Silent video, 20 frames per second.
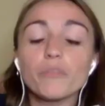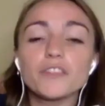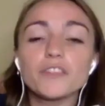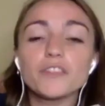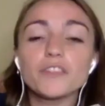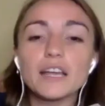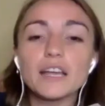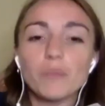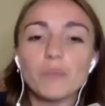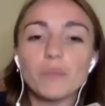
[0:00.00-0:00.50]

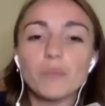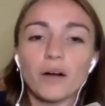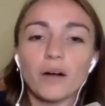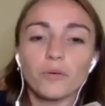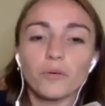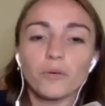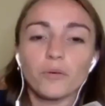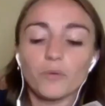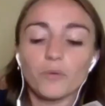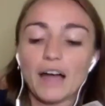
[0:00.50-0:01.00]
think about
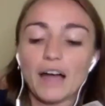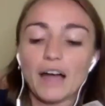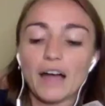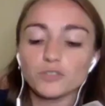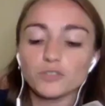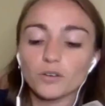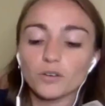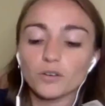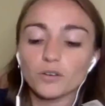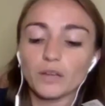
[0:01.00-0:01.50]

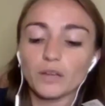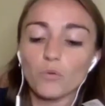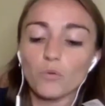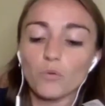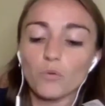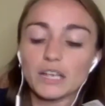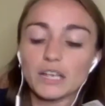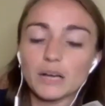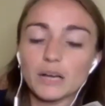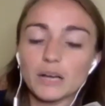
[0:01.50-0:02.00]
after like
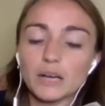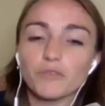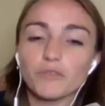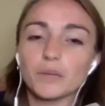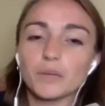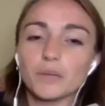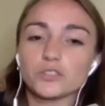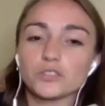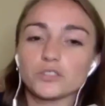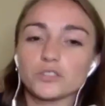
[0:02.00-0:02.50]
waking up from
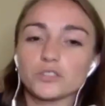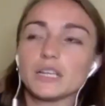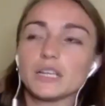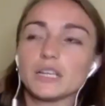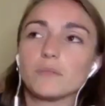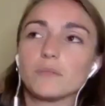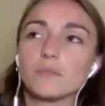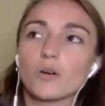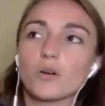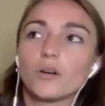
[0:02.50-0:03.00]
that
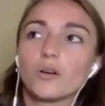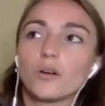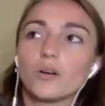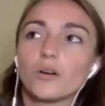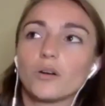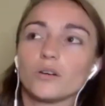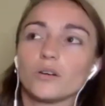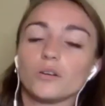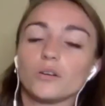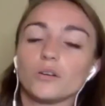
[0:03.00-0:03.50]
dream or
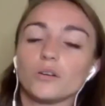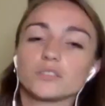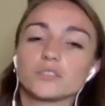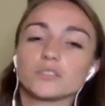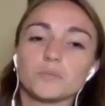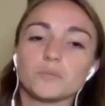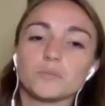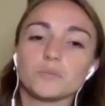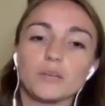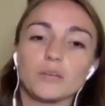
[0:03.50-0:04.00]
or
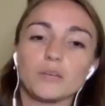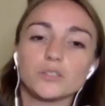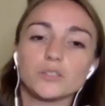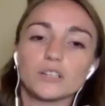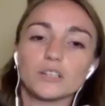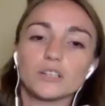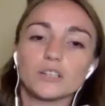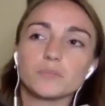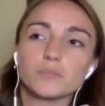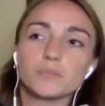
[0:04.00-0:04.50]
subsequent
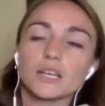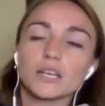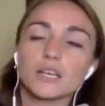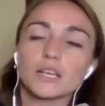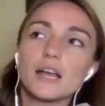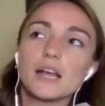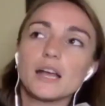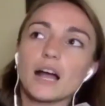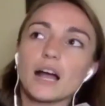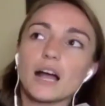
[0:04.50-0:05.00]
dreams like
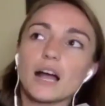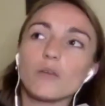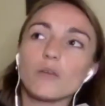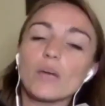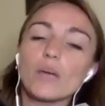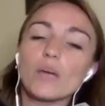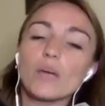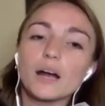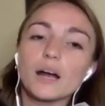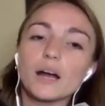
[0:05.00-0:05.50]
i
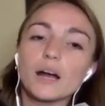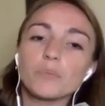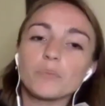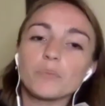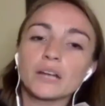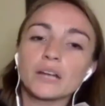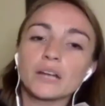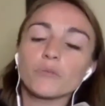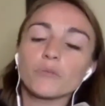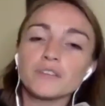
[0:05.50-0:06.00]
wake up but
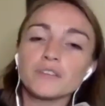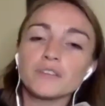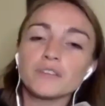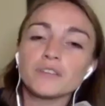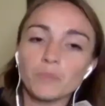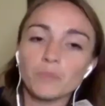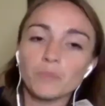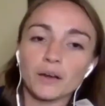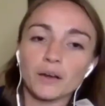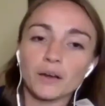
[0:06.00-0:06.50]
i don't think
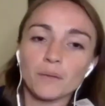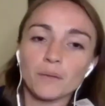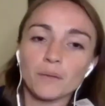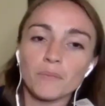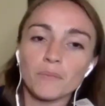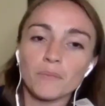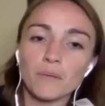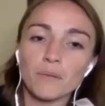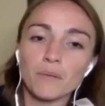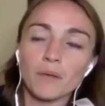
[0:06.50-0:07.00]
about
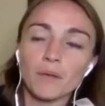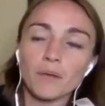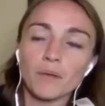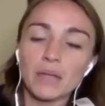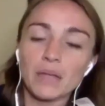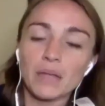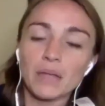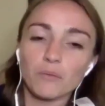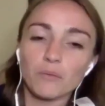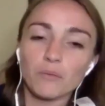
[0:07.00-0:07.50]
a
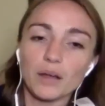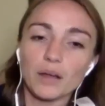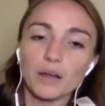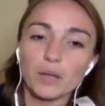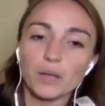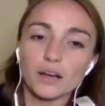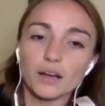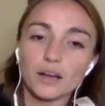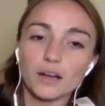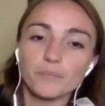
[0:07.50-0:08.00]
man when i
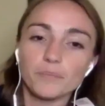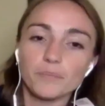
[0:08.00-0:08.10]
wake up